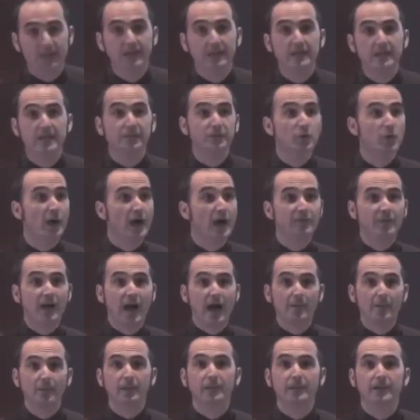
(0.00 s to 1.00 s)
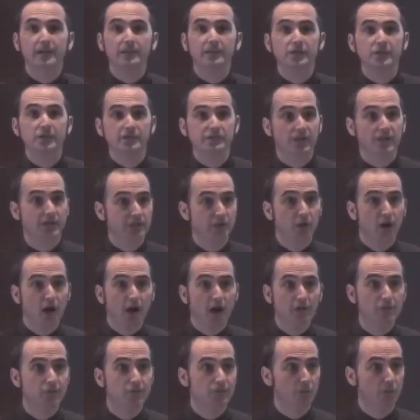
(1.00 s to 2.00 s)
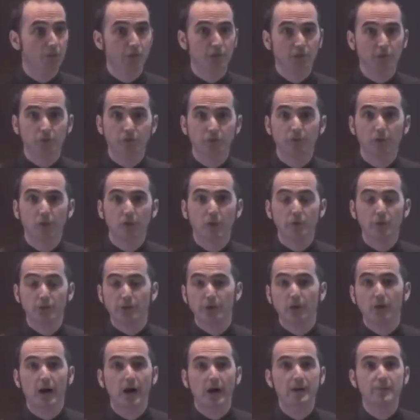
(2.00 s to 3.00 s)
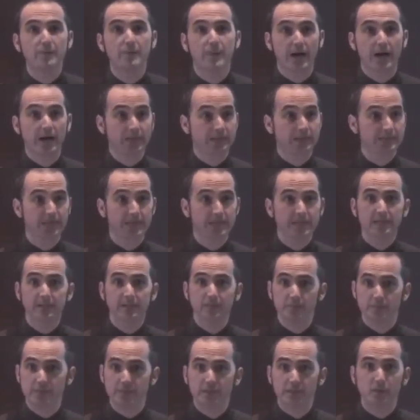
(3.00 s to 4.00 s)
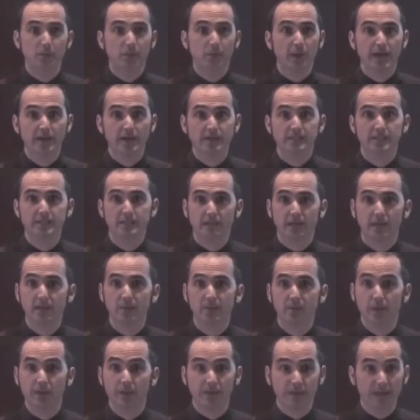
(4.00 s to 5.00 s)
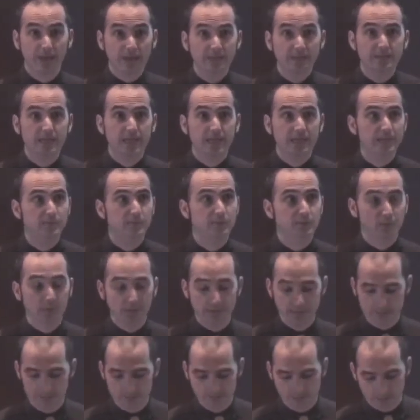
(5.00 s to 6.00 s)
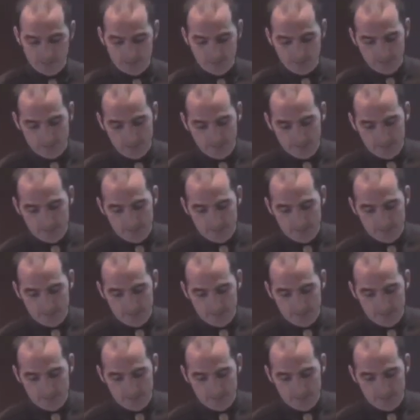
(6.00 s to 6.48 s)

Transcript: If you have applications on your iPhone or your phone or your iPad, games that you pass the time with, that's games playing, right?